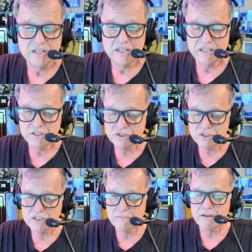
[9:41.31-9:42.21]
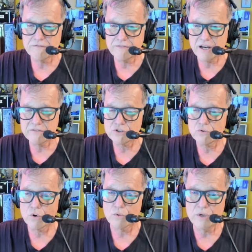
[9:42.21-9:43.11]
in just about 5
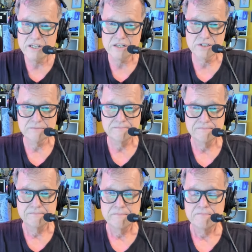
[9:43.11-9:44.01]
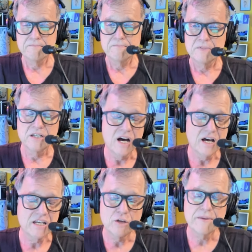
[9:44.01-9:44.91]
short weeks.
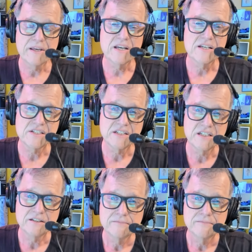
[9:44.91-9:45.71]
God help NIC.